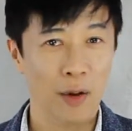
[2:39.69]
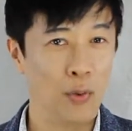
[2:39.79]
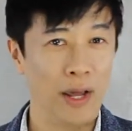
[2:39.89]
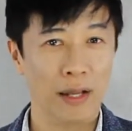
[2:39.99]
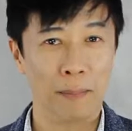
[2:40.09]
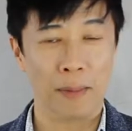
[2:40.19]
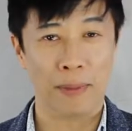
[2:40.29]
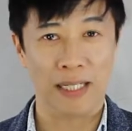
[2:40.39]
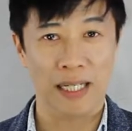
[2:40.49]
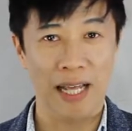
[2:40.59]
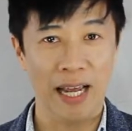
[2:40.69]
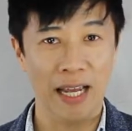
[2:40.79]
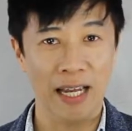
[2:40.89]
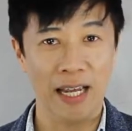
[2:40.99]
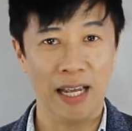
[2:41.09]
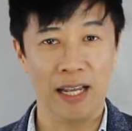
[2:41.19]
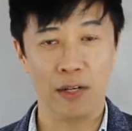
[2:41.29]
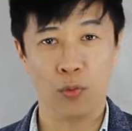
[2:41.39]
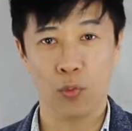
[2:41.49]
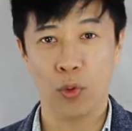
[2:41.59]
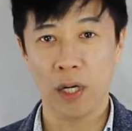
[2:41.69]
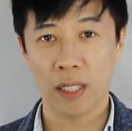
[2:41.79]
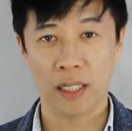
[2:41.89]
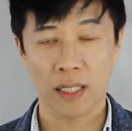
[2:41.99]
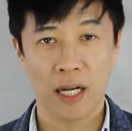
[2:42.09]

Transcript: where there might be delay in work,